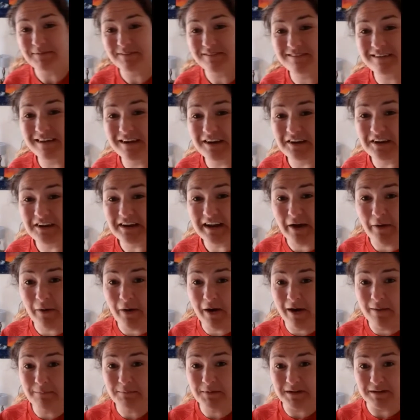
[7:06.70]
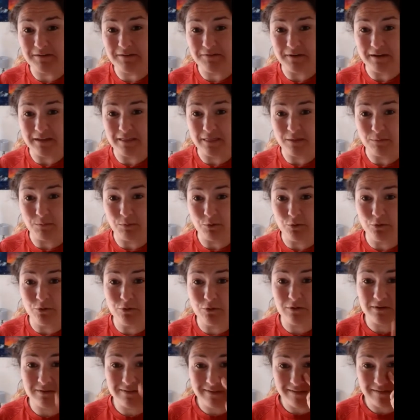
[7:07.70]
So now I'm going to feed the ball
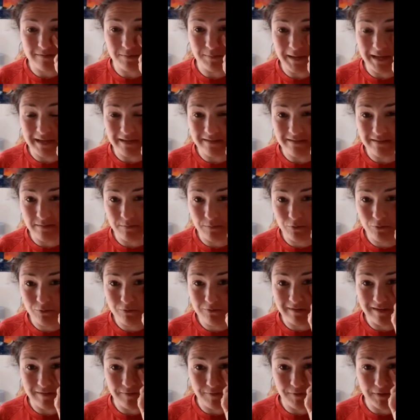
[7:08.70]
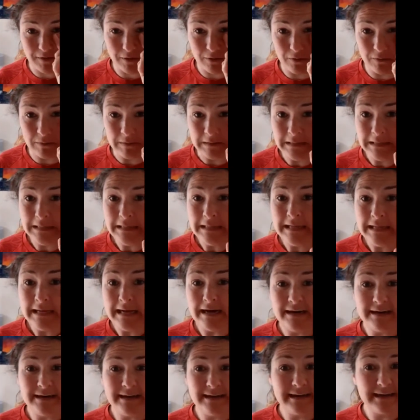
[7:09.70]
because this makes it more difficult.
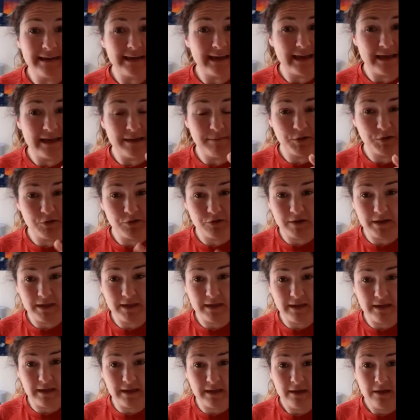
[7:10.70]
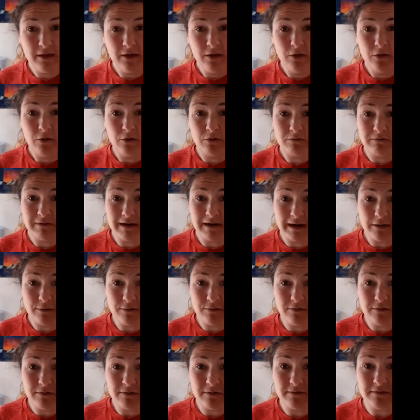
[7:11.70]
And in a game of cricket or
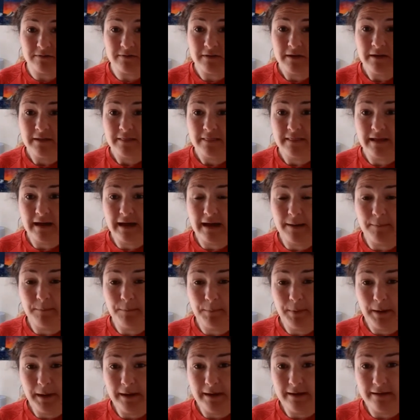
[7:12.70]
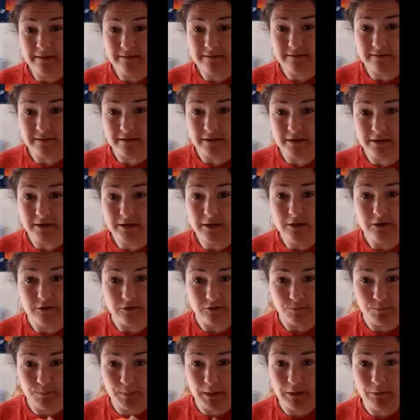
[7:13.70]
rounders, that person who's
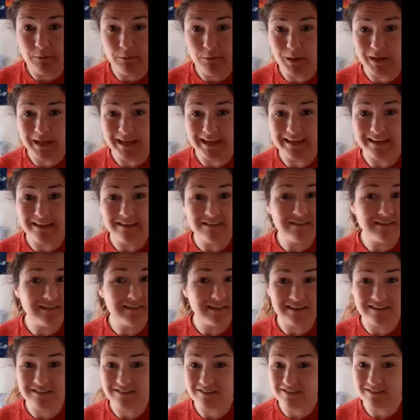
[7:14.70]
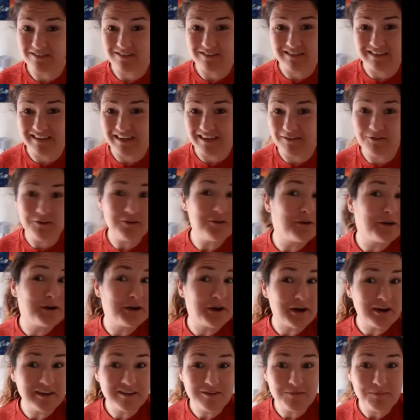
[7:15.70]
bowling isn't going to just give you a
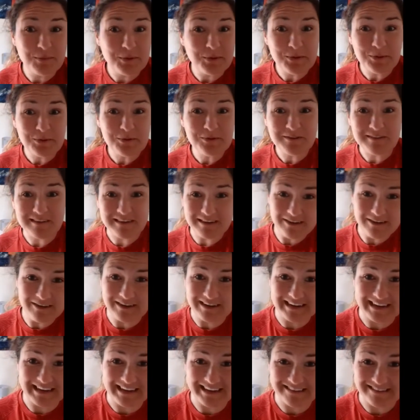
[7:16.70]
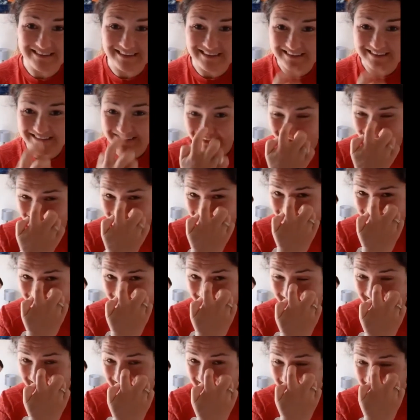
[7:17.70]
nice so that you can hit it
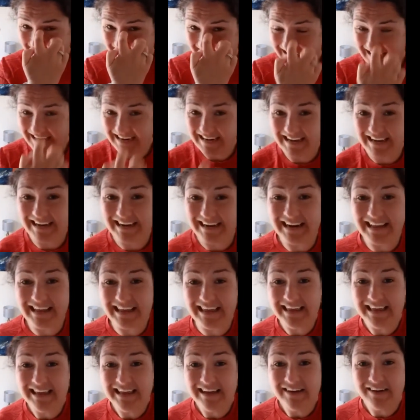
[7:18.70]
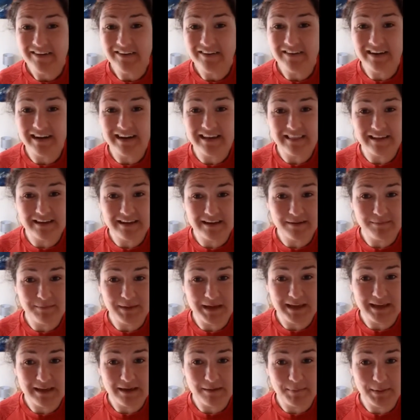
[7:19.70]
nicely and cleanly. All right, they're going to
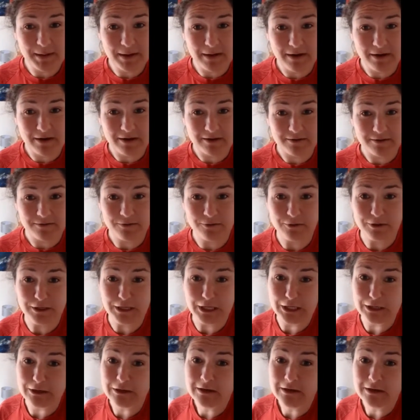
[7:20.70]
make it a bit harder for you.